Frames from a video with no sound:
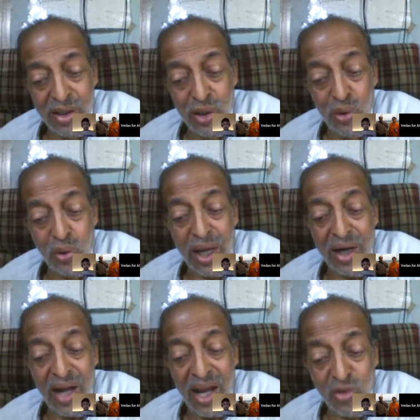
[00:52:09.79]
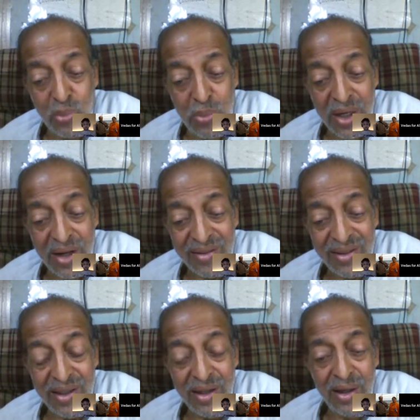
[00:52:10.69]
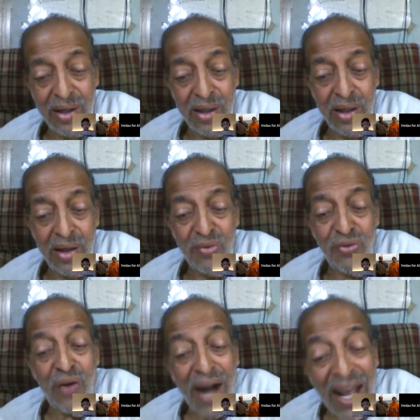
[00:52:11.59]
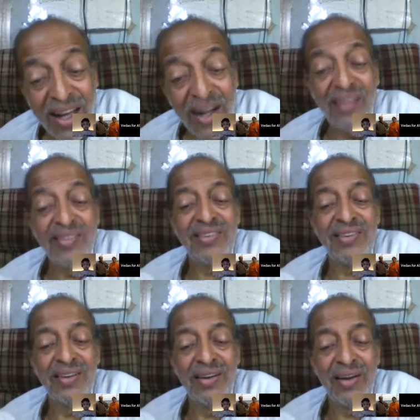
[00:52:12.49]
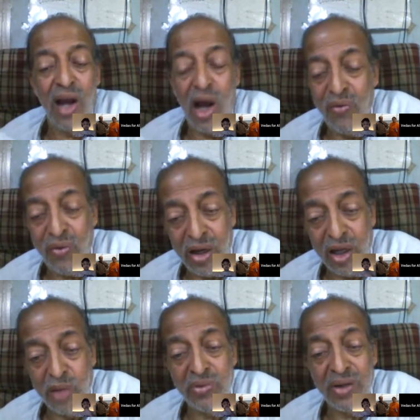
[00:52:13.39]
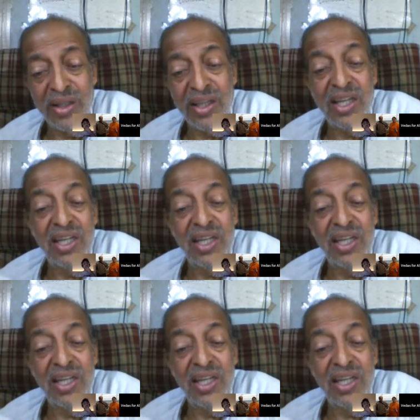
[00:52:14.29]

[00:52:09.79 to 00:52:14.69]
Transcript: you can experience the fragrance of herbs and the ghee.